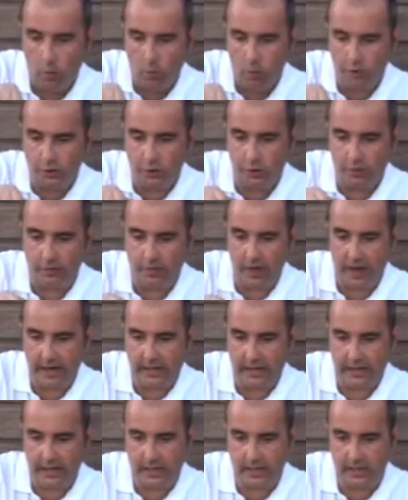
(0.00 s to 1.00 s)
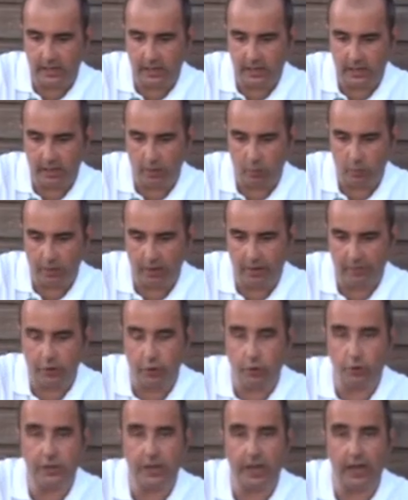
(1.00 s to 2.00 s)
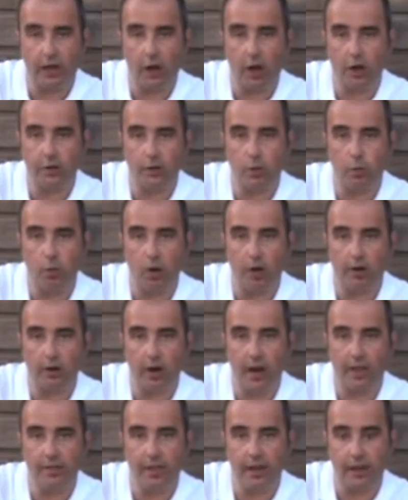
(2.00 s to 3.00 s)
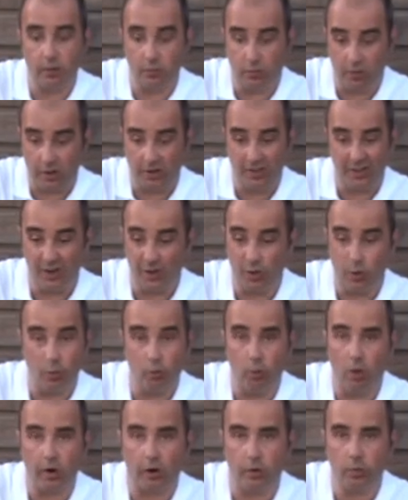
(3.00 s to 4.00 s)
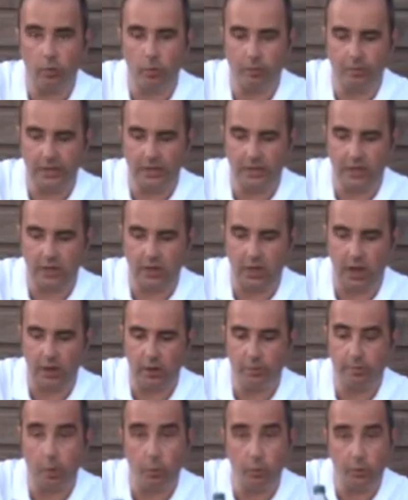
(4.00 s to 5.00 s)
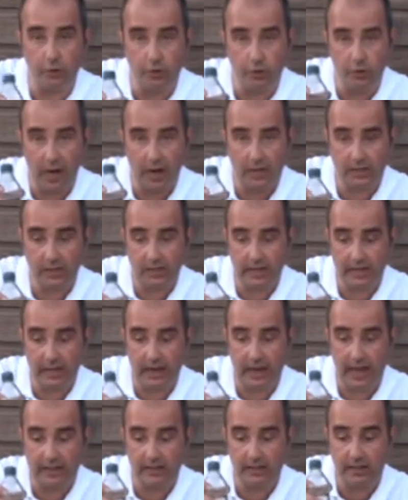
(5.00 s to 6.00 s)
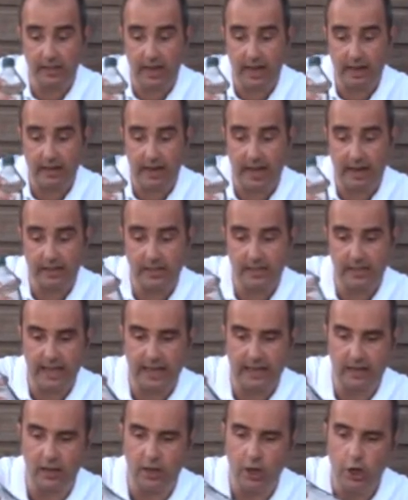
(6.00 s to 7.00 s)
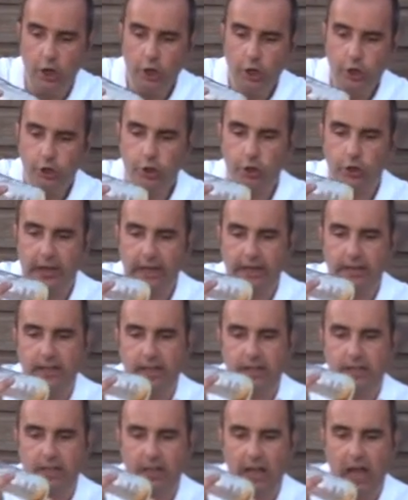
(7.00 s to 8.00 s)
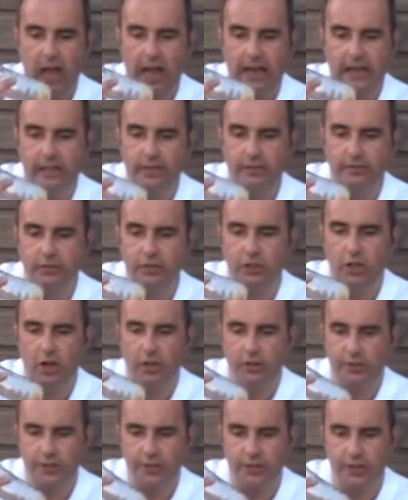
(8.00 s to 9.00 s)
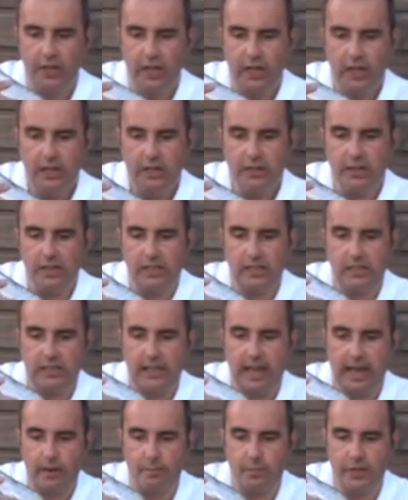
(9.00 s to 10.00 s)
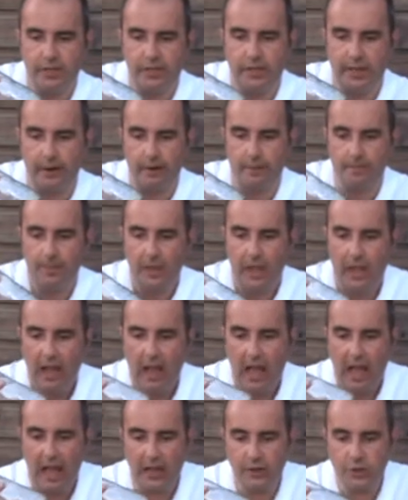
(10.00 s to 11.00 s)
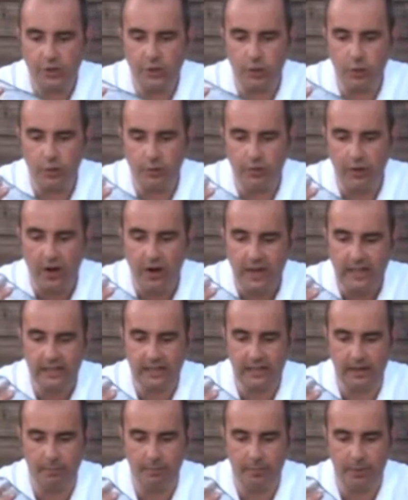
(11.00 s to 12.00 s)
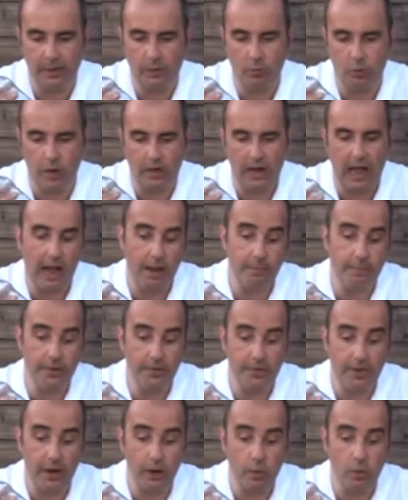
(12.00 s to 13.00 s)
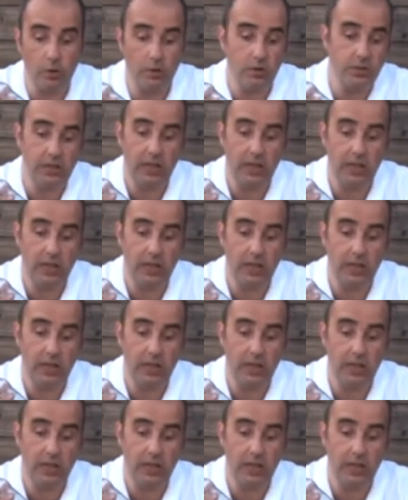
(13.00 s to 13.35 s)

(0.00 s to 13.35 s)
what you'll find is that whenever you take out the water, that the whole water will be discolored, but when you actually collect it and let it settle, you get this kind of gunge, this sediment here. And so very simply what happened there was